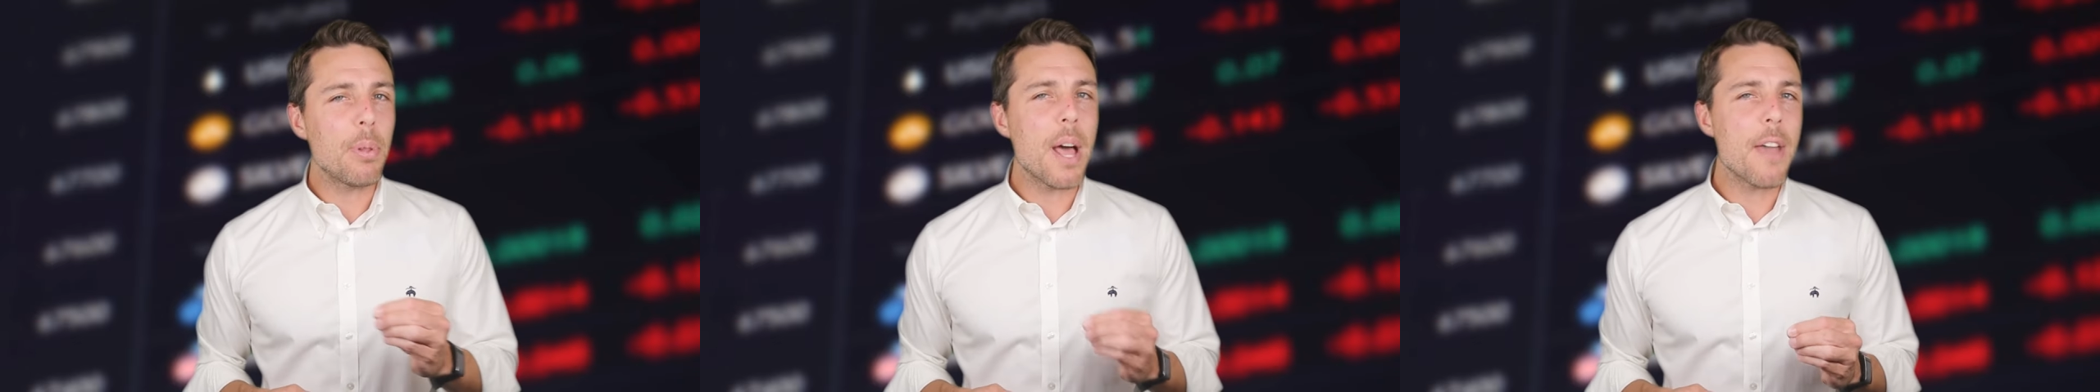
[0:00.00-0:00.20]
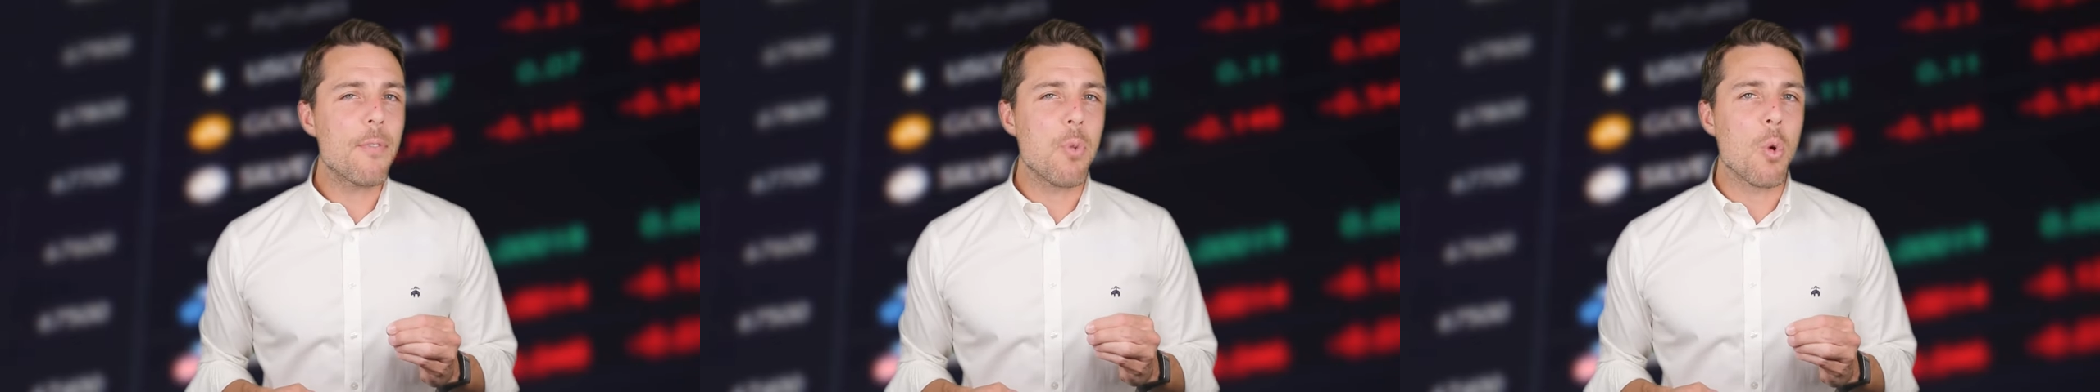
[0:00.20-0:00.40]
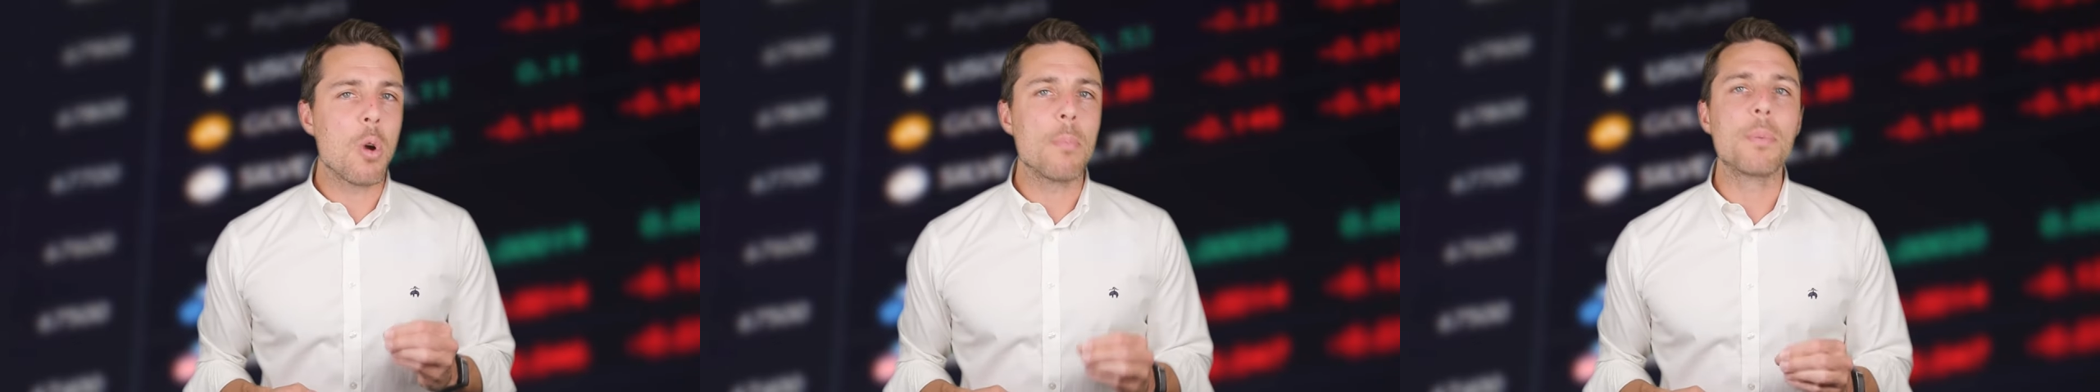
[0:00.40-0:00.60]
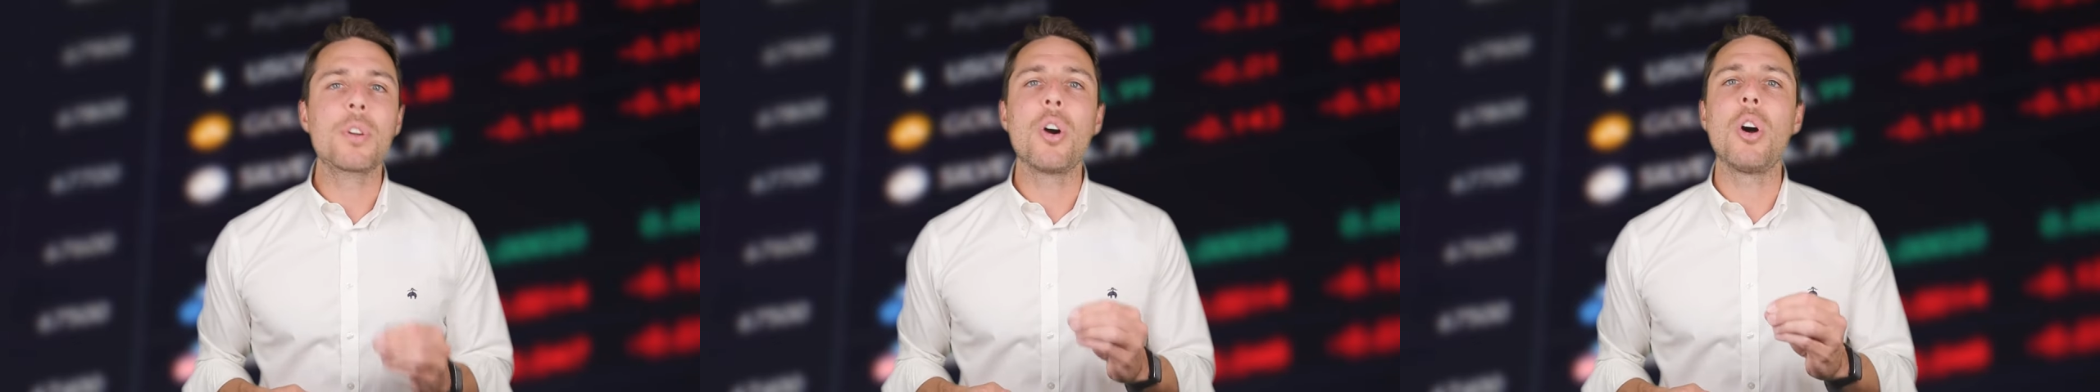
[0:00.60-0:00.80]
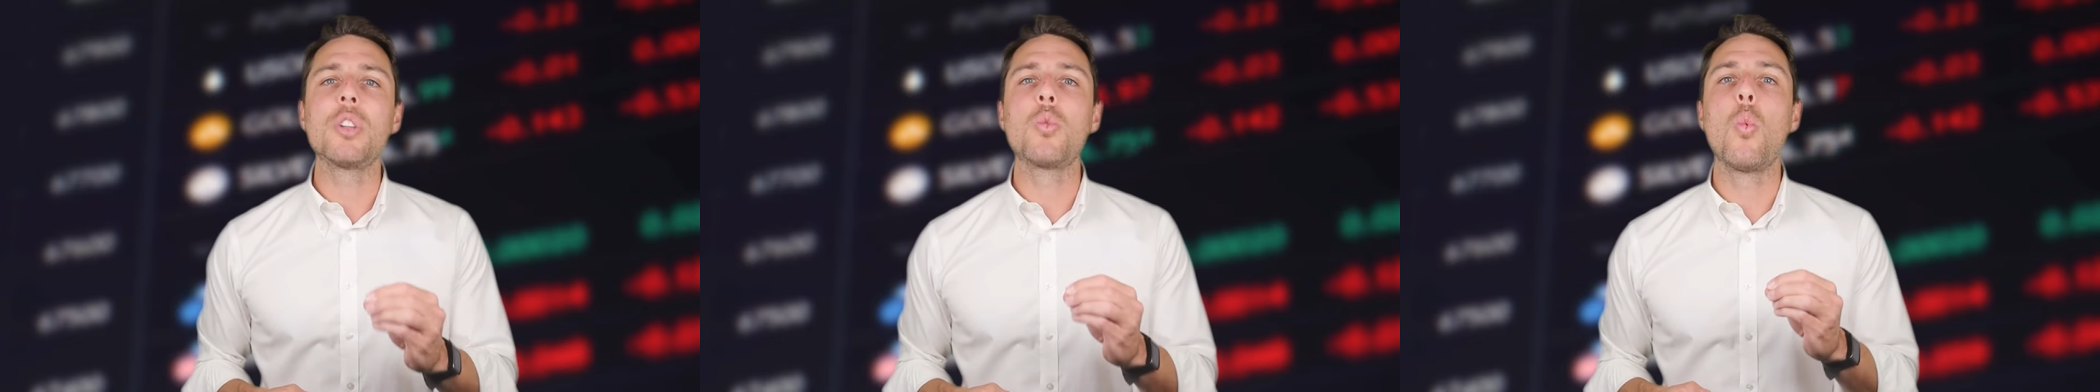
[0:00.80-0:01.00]
platform
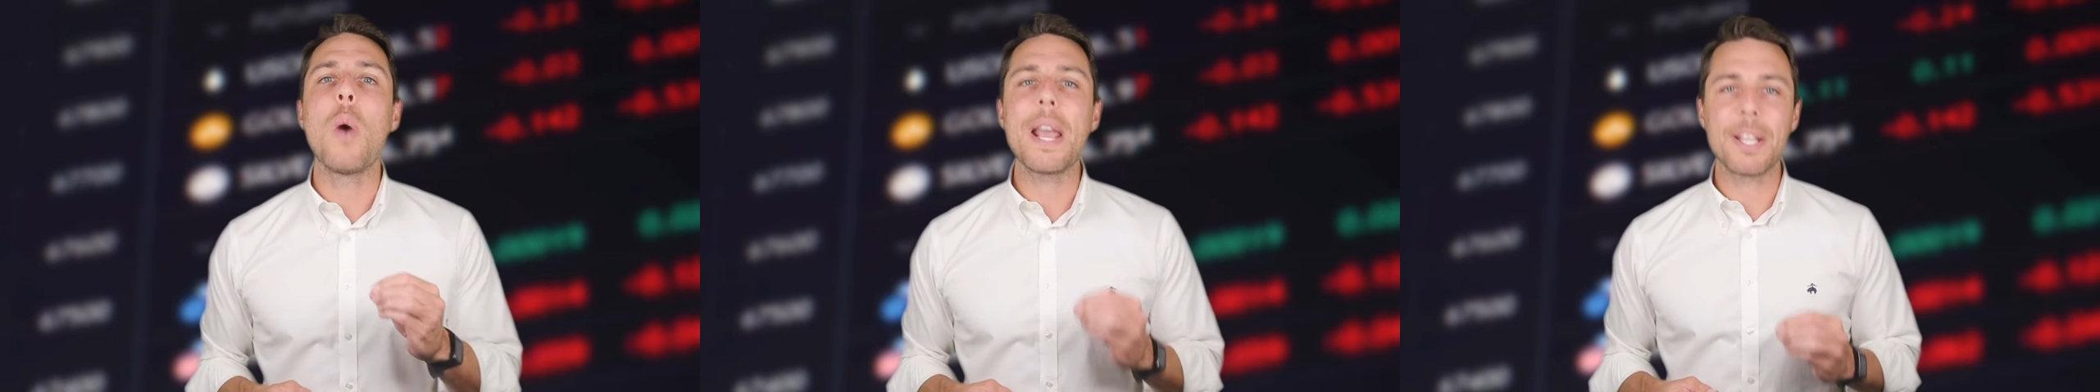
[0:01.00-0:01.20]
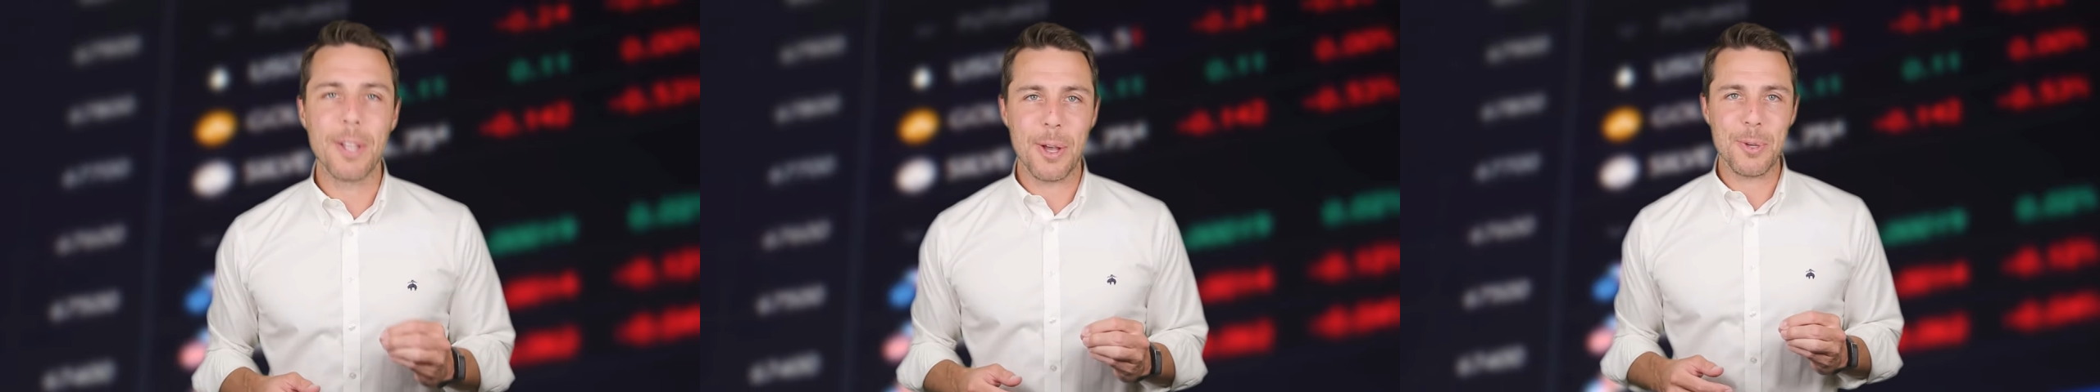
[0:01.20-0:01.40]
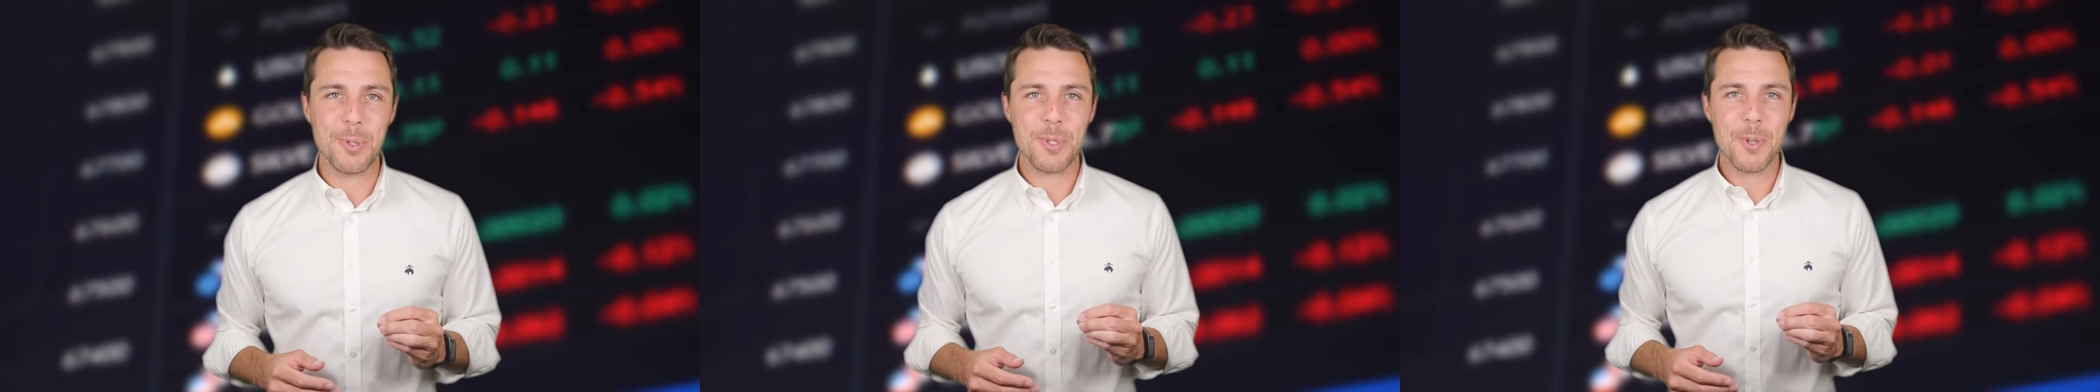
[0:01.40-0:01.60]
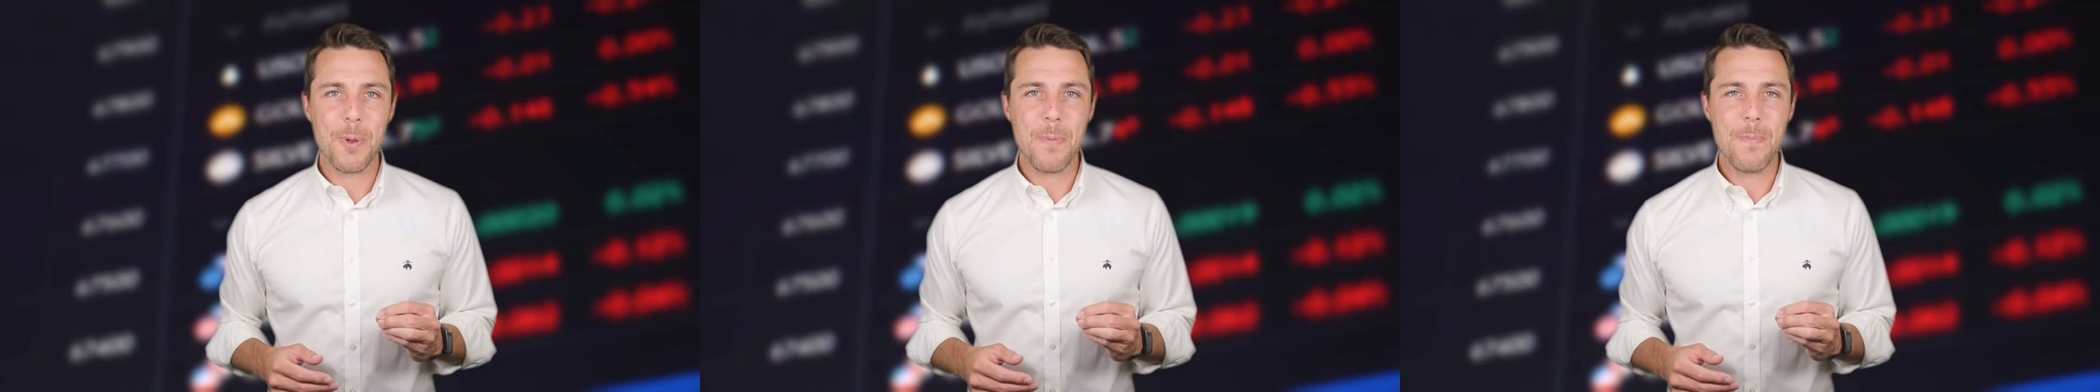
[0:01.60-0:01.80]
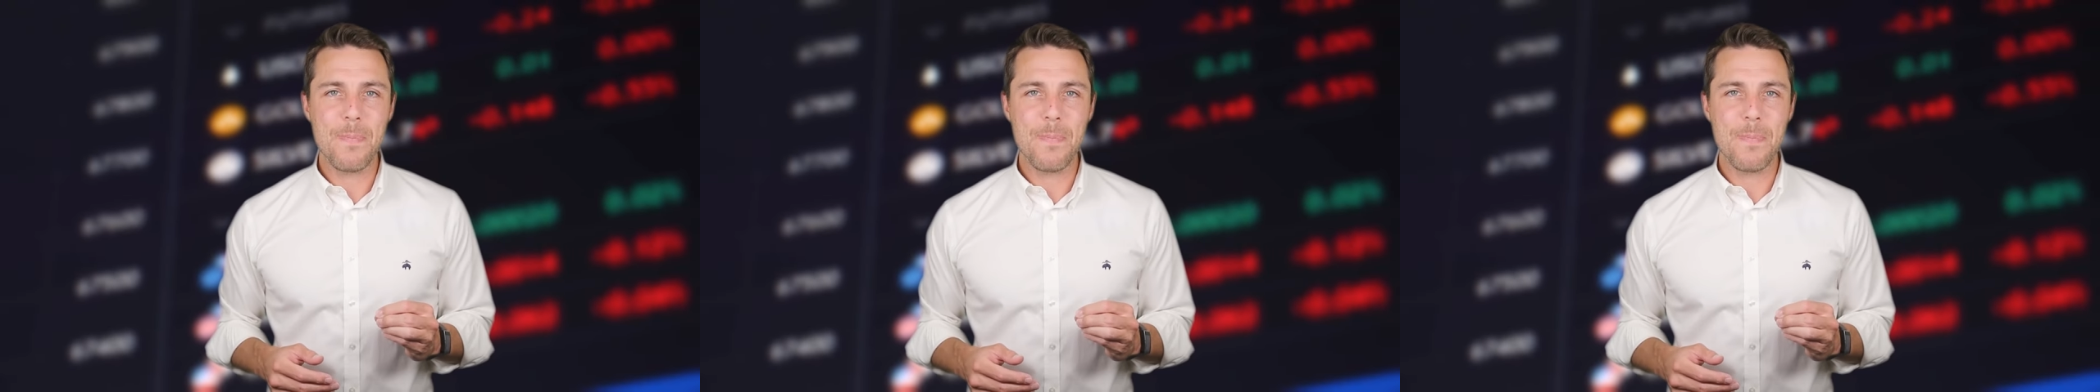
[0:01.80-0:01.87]
called Weglos.